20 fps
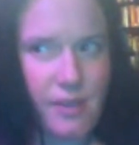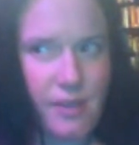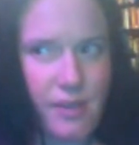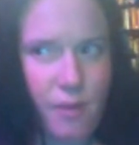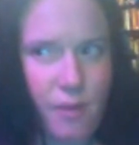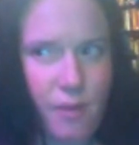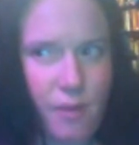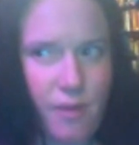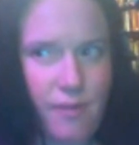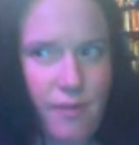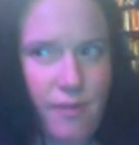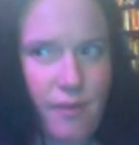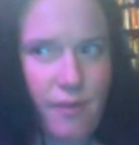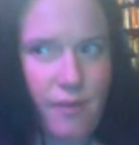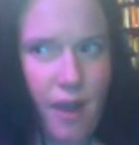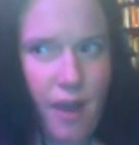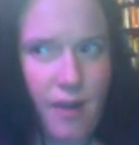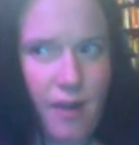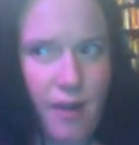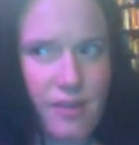of
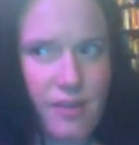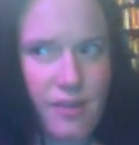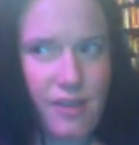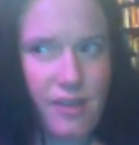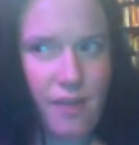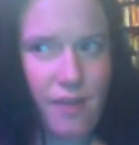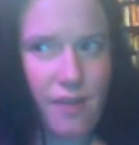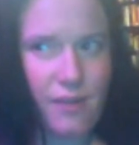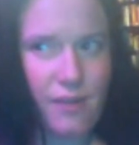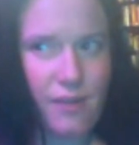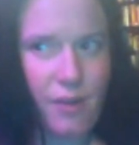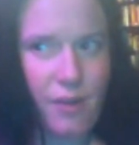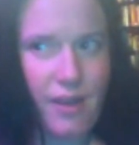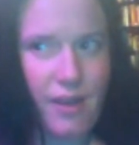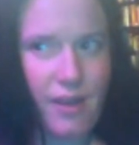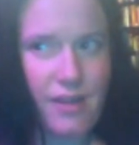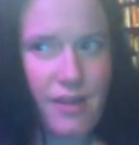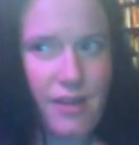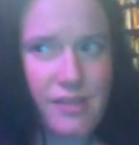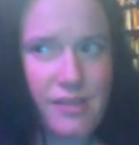higher self,
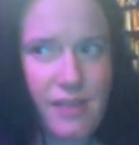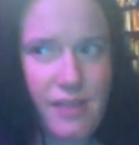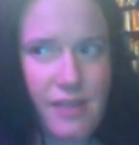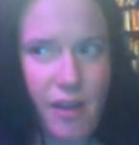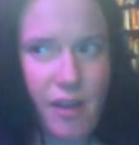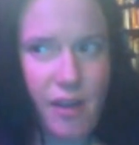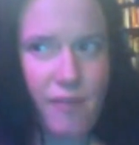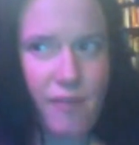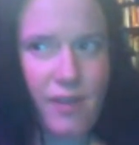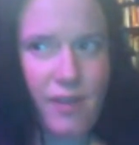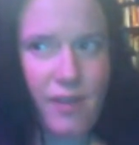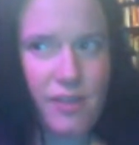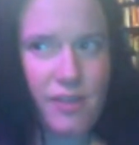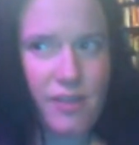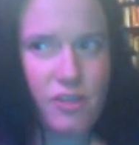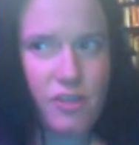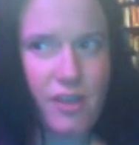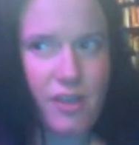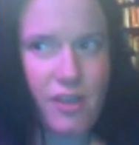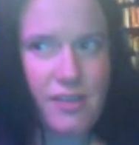it is self. It is
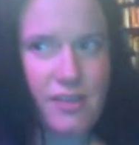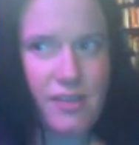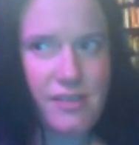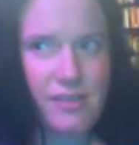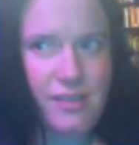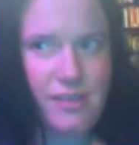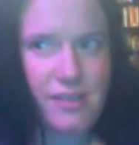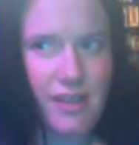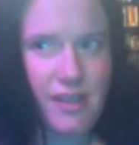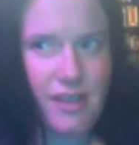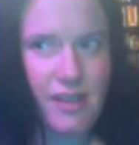just,